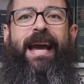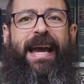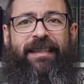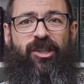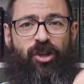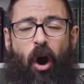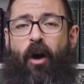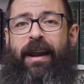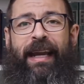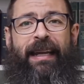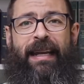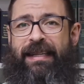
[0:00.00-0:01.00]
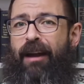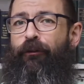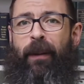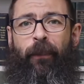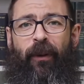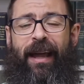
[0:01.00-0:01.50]
is starting at a
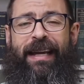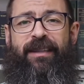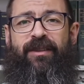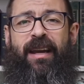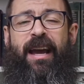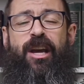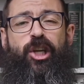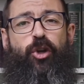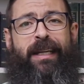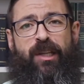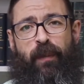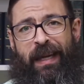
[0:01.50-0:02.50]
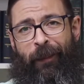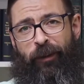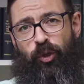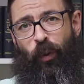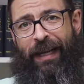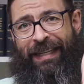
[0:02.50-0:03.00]
different place. You need to be
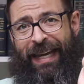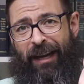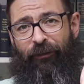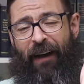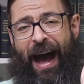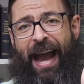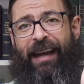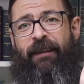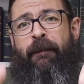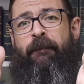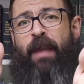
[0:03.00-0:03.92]
able to identify it